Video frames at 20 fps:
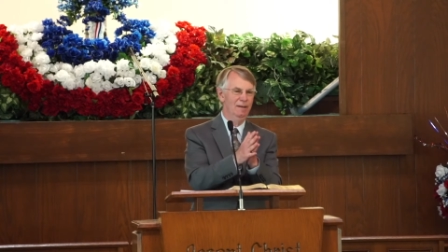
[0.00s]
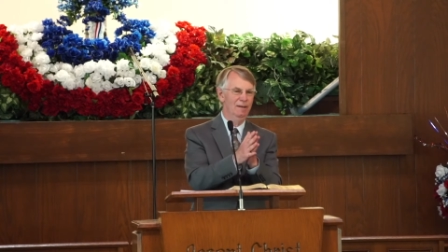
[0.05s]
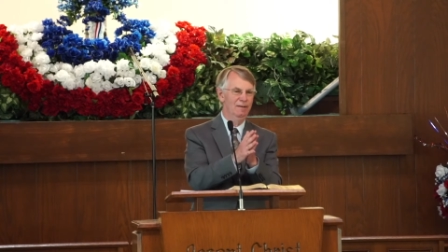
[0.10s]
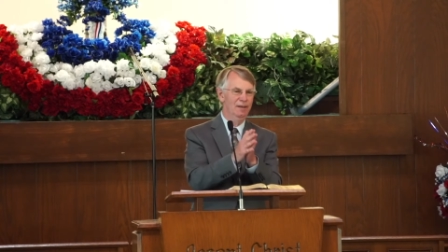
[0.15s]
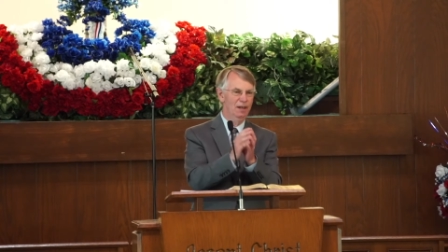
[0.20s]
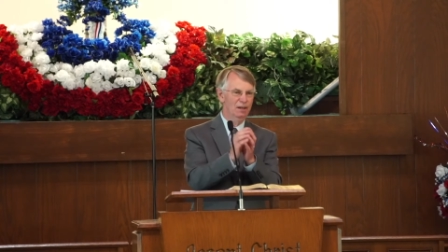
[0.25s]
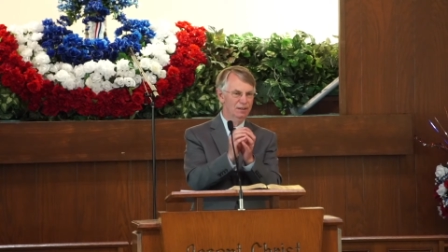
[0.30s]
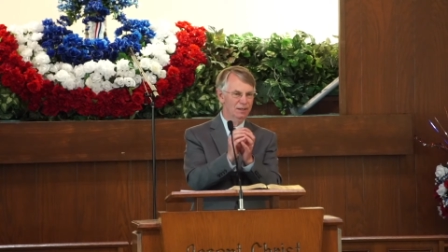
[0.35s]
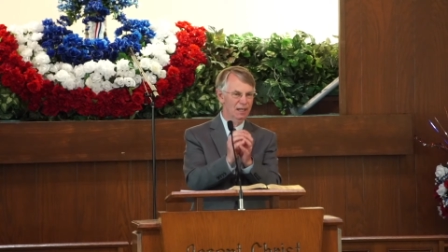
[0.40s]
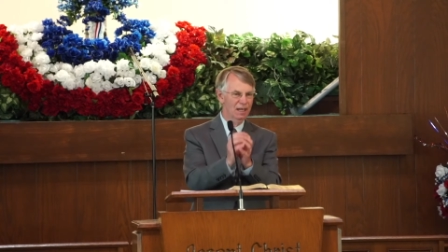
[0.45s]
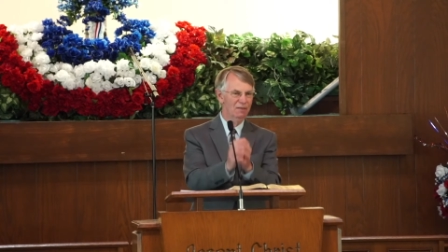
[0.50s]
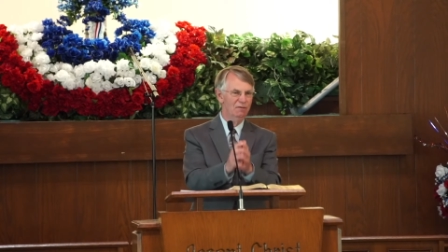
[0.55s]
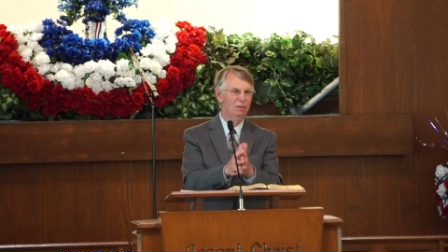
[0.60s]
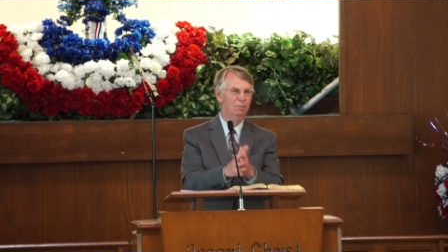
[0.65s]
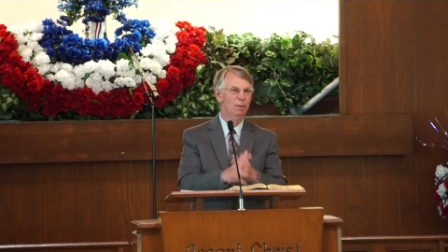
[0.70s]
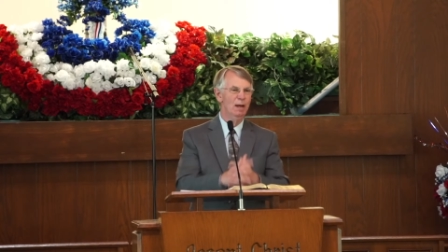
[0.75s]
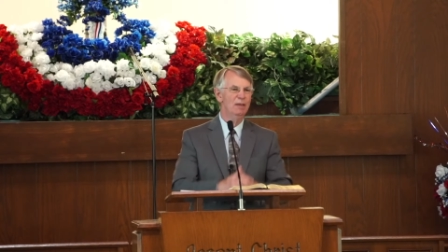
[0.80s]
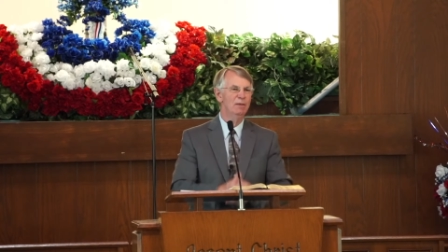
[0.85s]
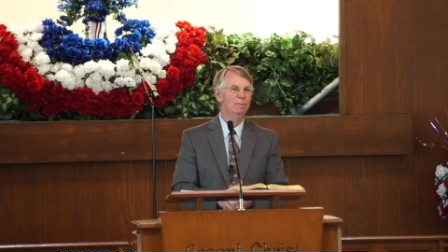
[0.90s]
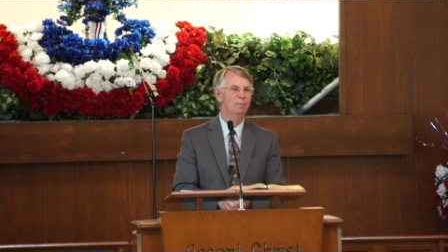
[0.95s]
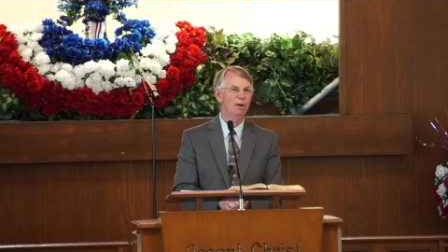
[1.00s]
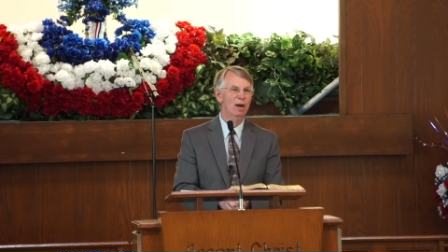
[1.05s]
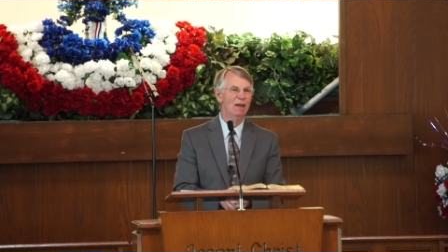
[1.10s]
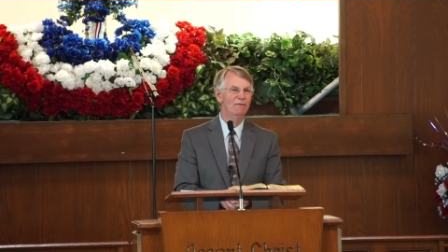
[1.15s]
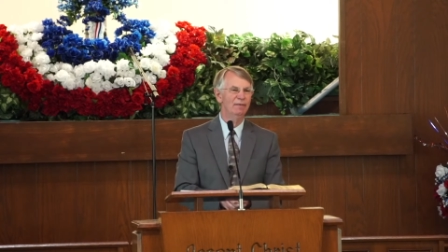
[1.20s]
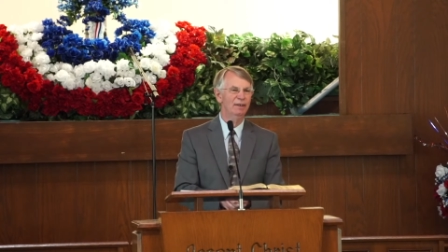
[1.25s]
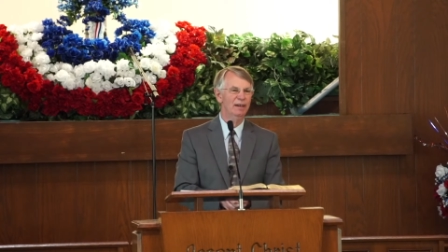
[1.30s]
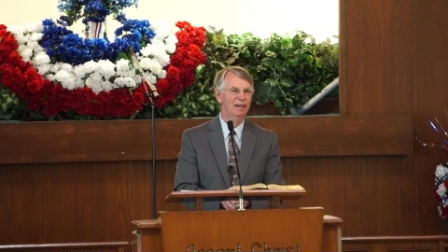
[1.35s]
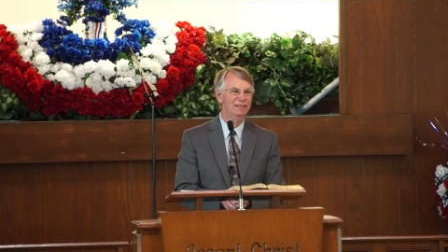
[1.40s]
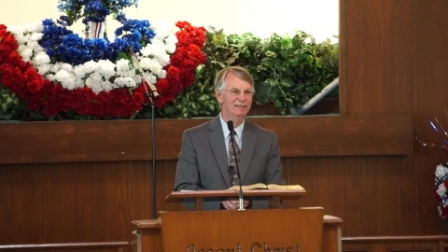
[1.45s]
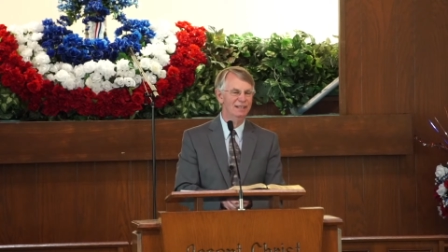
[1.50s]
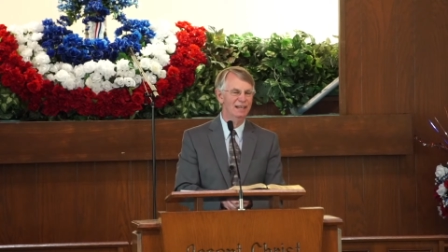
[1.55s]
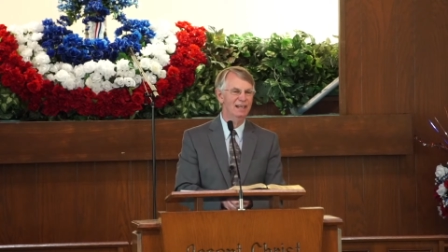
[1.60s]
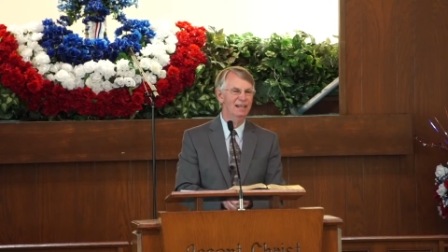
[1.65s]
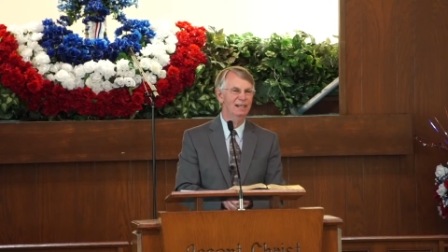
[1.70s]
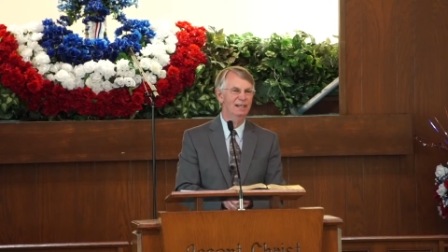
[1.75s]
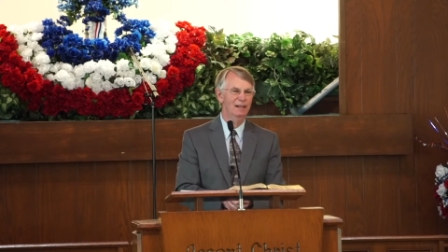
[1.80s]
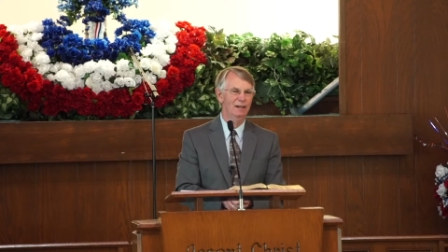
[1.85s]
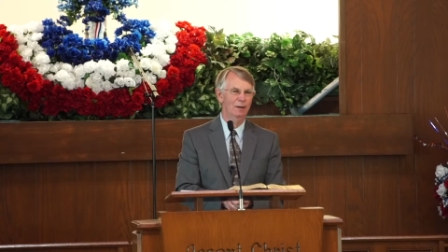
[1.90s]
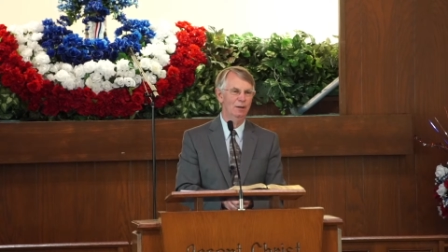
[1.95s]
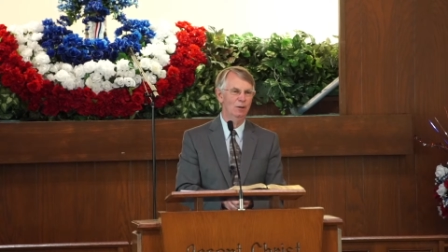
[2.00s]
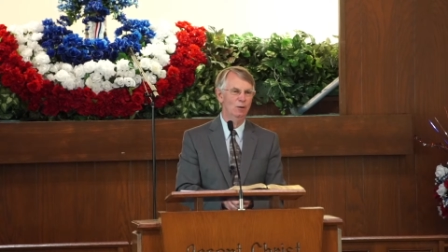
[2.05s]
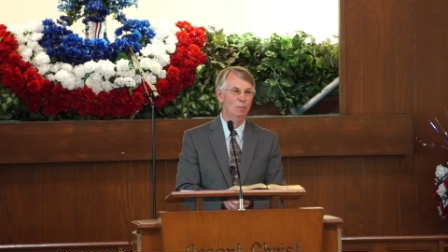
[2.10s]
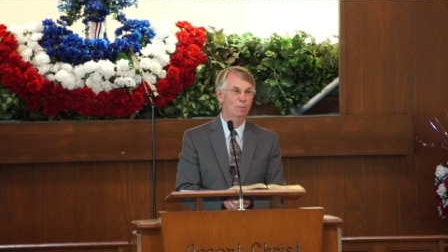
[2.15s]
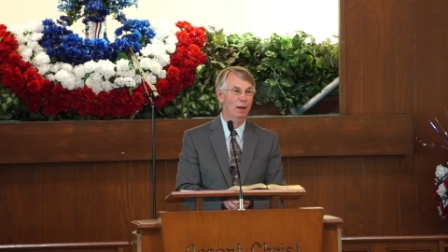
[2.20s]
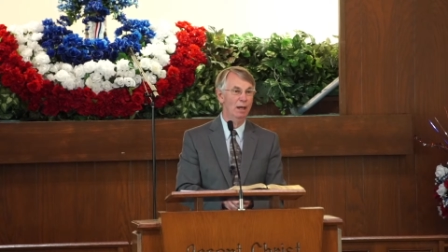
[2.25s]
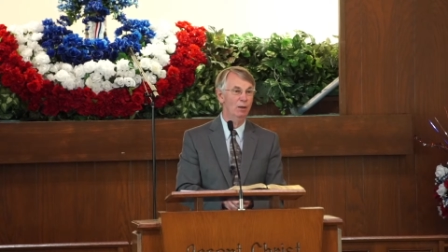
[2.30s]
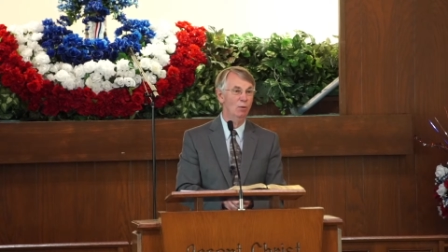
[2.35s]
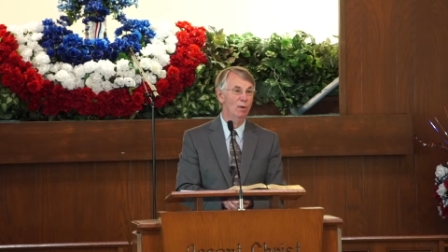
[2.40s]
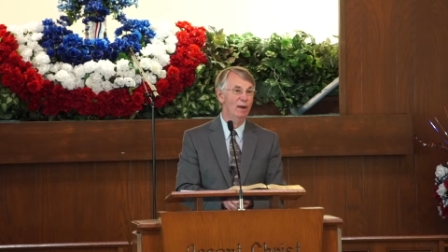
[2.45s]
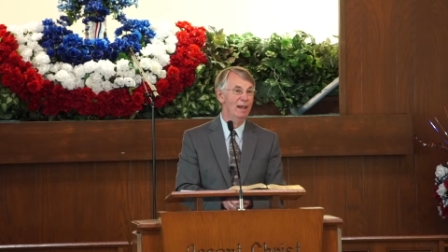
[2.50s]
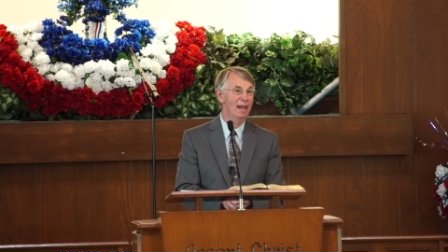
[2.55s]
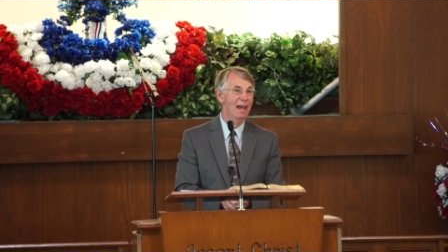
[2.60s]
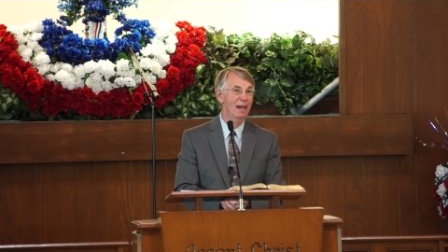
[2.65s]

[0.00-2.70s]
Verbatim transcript: that is given by the prophet Isaiah here, who, by the way,